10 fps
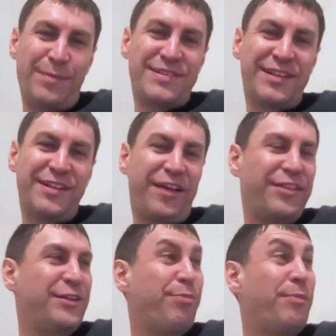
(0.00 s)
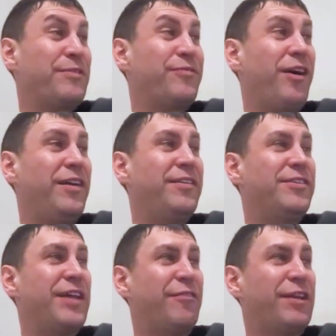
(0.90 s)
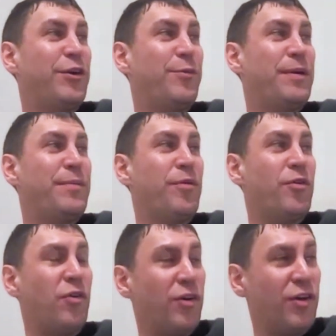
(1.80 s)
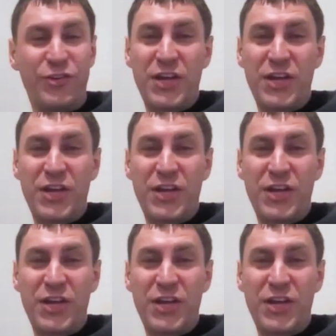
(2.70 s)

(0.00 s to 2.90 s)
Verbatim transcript: Absolutely. I think you'd probably find you'd have a little bit more of a